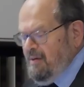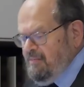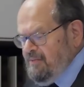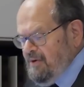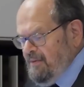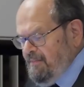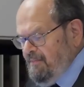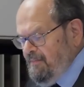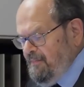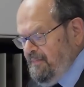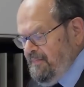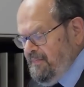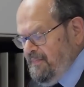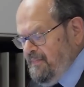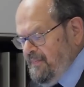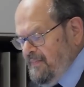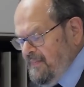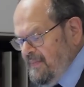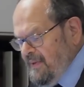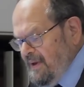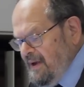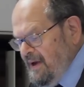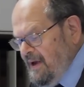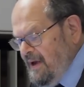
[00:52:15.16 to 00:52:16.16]
a problem.
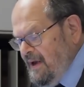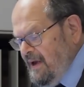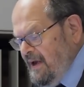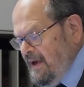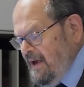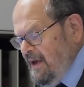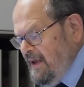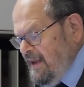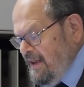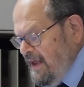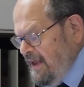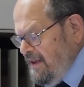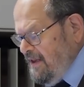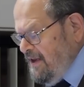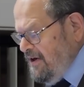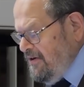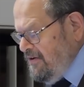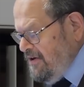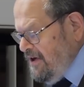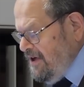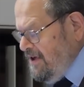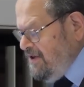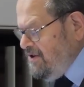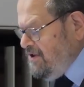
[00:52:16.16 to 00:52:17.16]

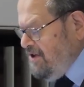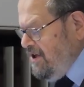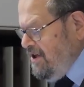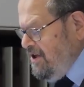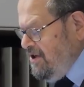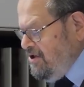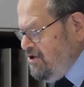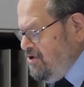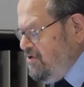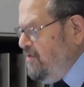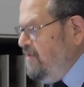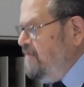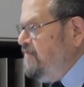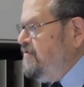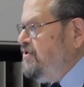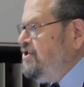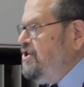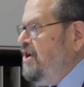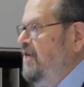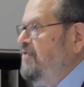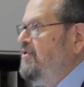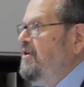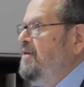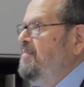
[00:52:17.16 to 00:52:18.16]
Then there is the
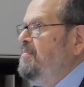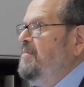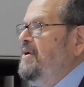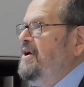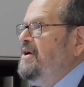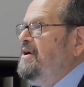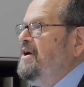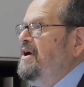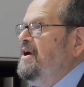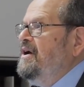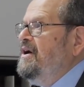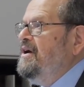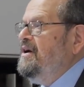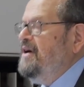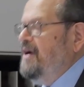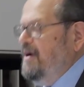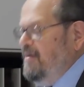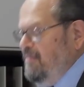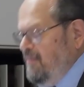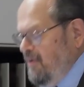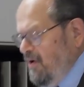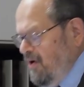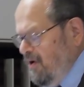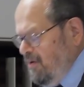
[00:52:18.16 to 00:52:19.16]
issue of cherry picking,
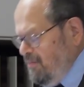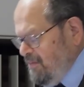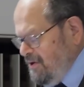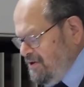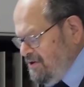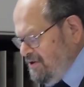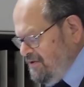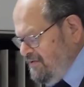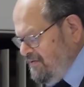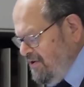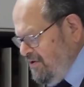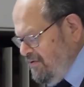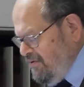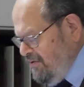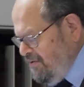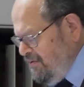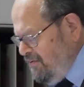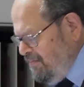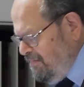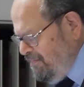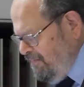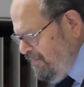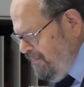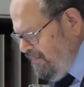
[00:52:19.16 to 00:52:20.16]
and I'm almost
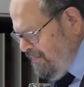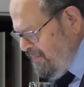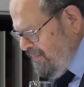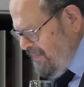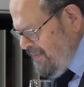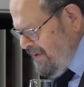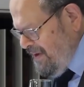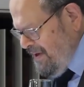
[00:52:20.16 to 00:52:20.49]
through.